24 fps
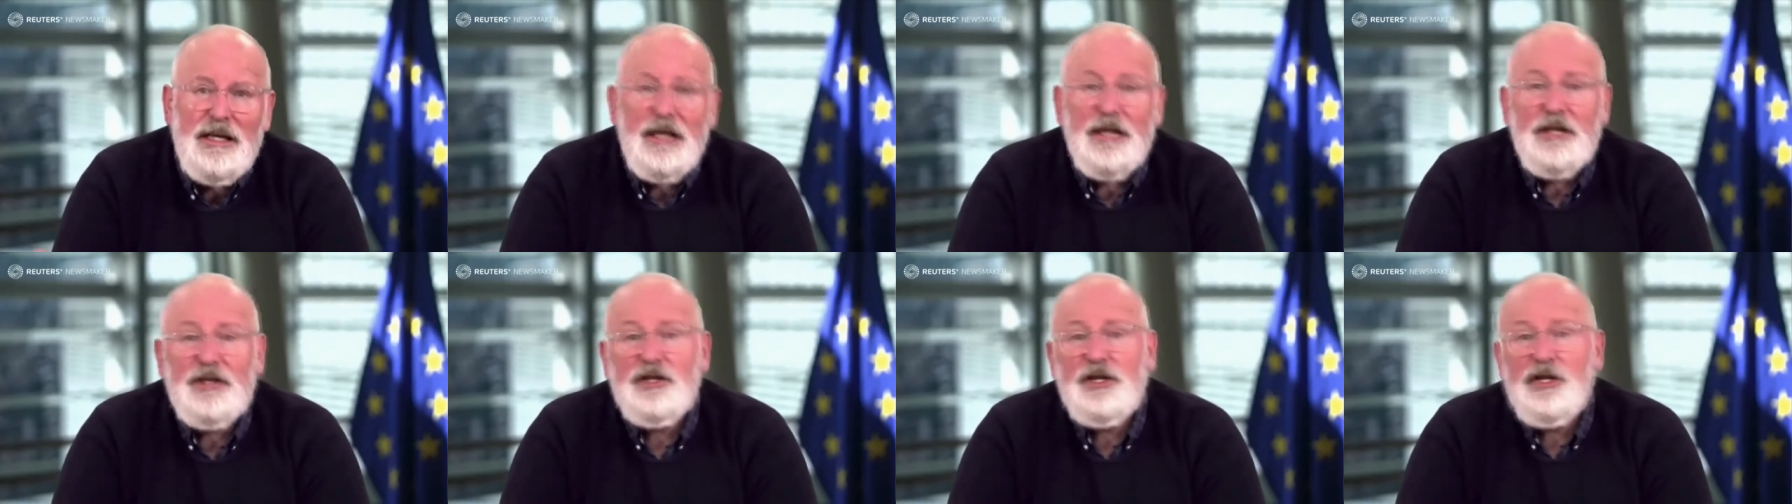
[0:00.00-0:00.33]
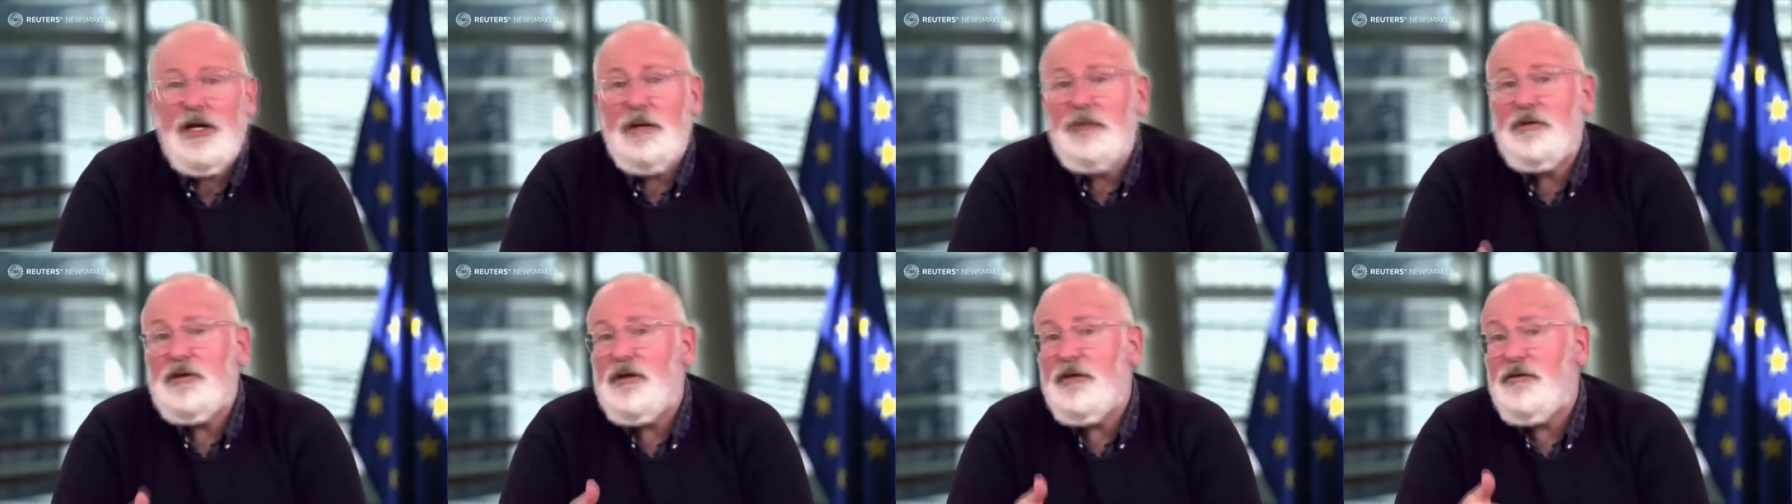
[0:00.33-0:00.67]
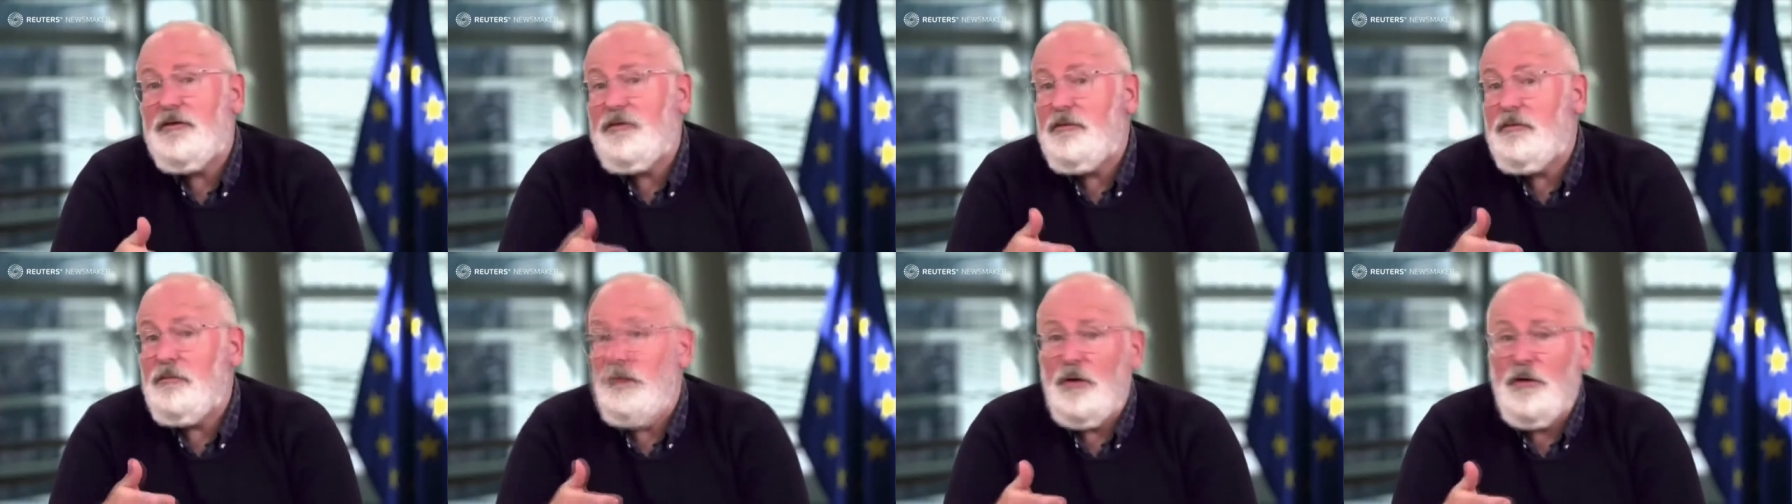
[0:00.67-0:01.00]
in terms
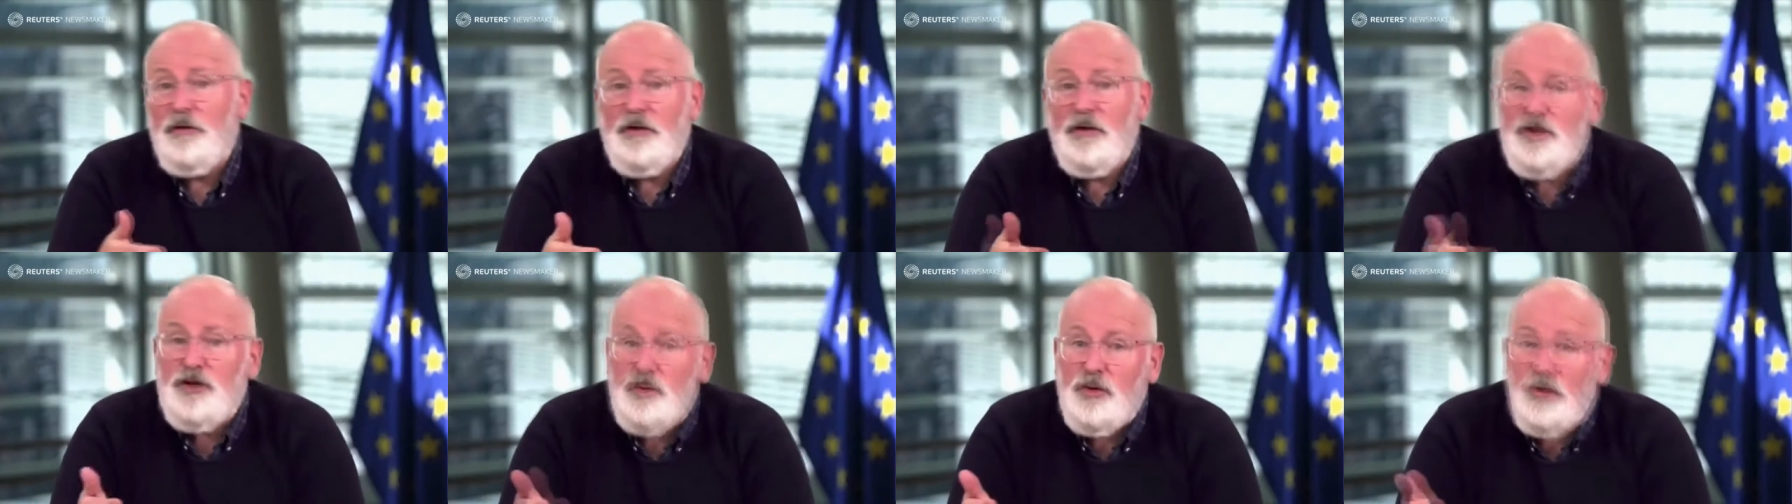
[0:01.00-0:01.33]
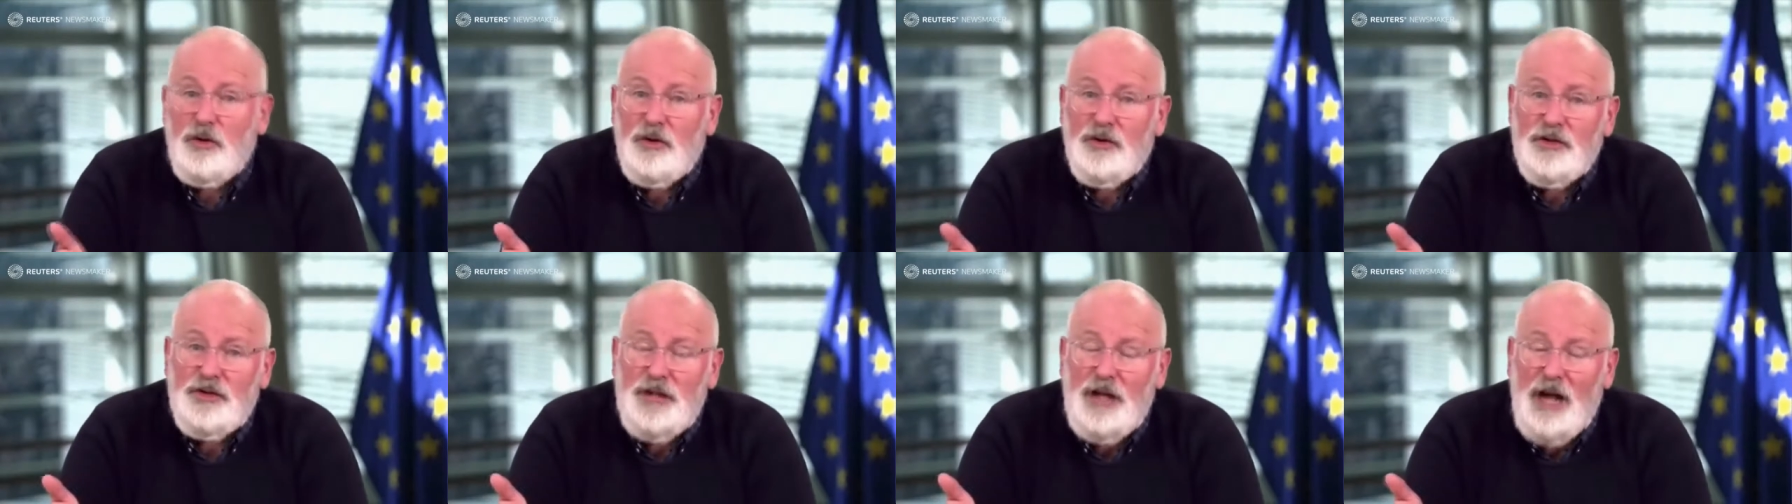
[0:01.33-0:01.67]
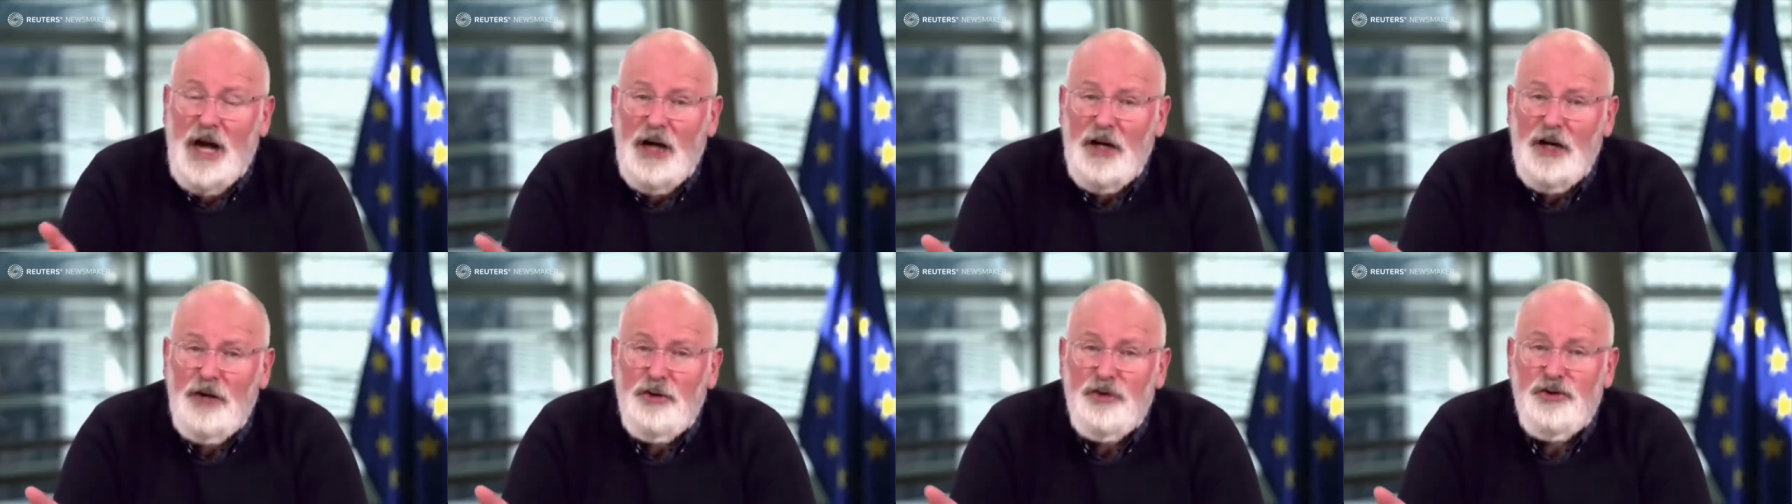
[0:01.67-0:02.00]
of moving towards
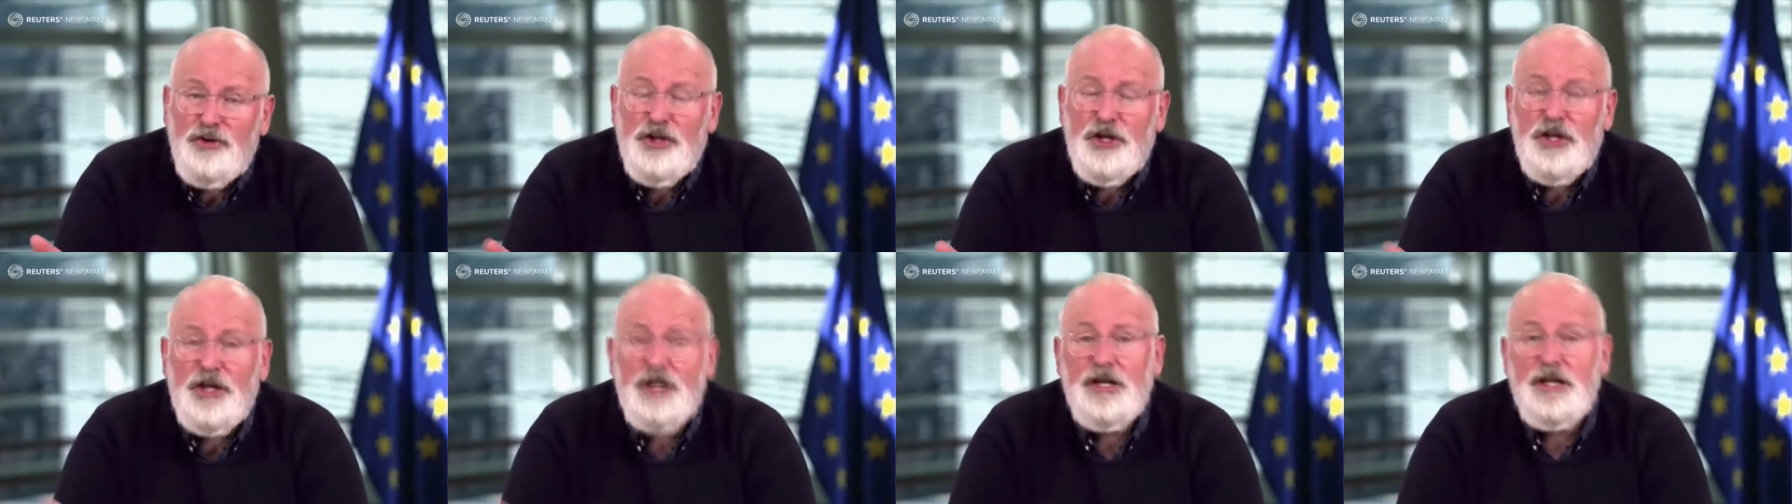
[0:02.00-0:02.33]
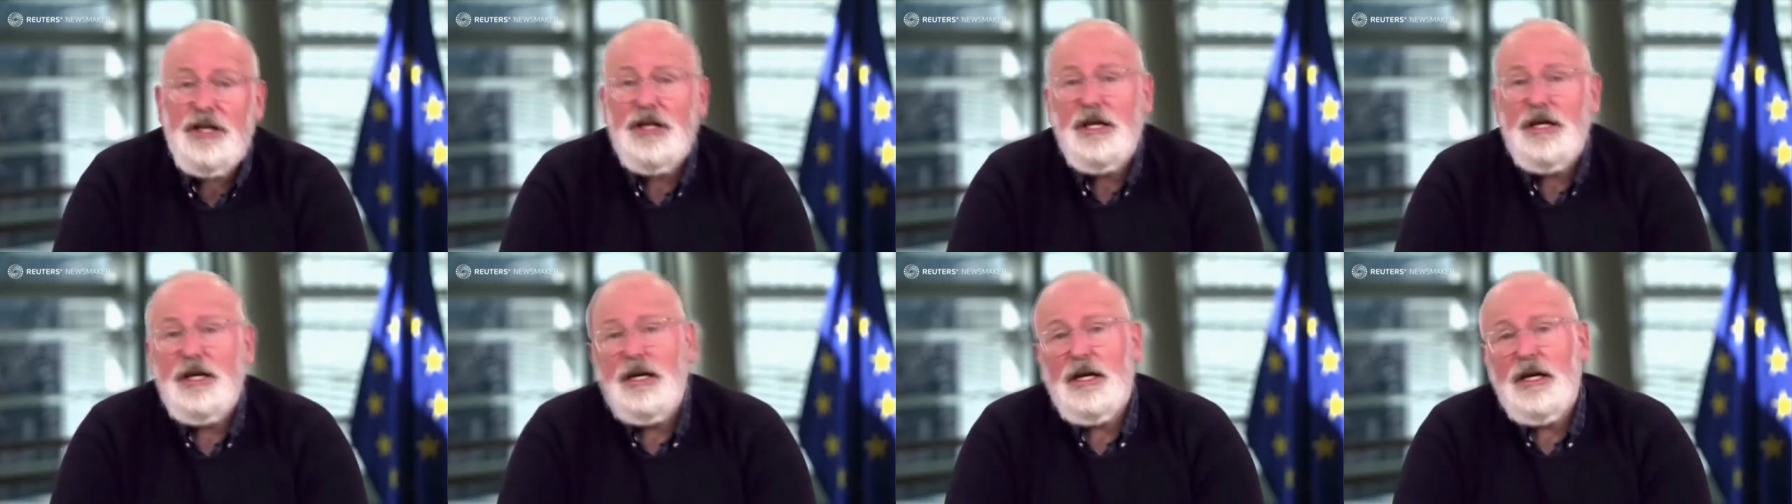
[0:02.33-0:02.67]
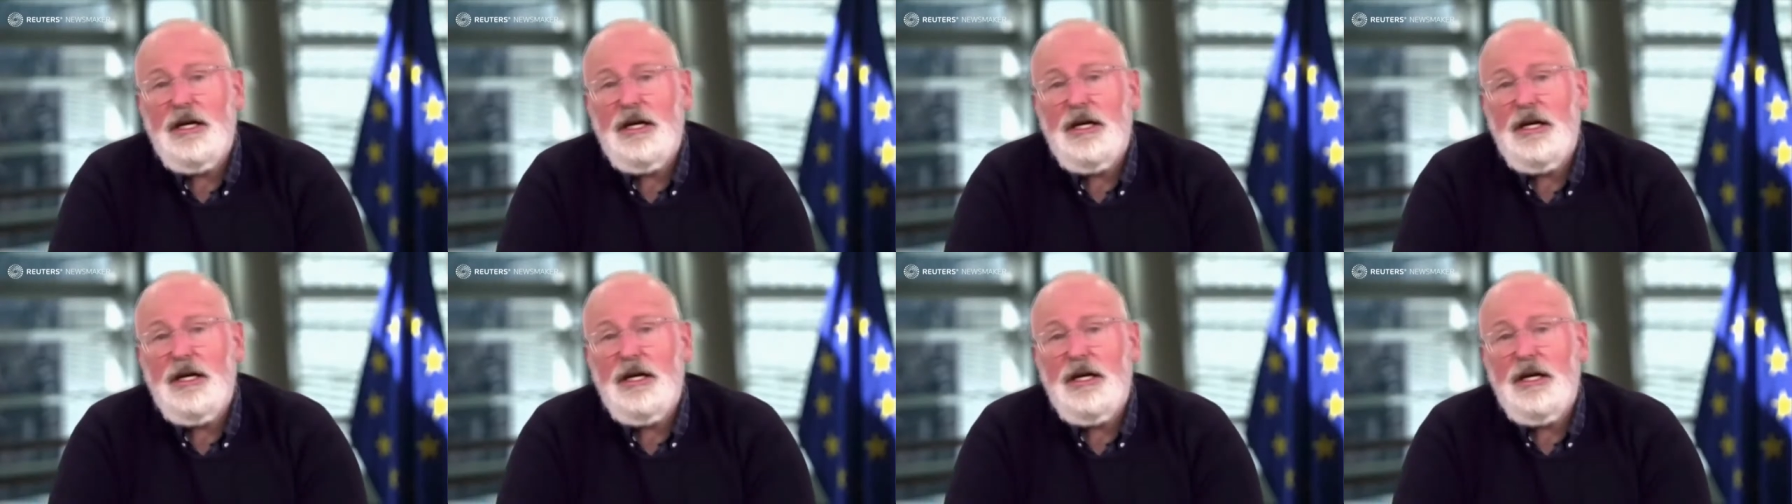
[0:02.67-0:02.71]
hydrogen,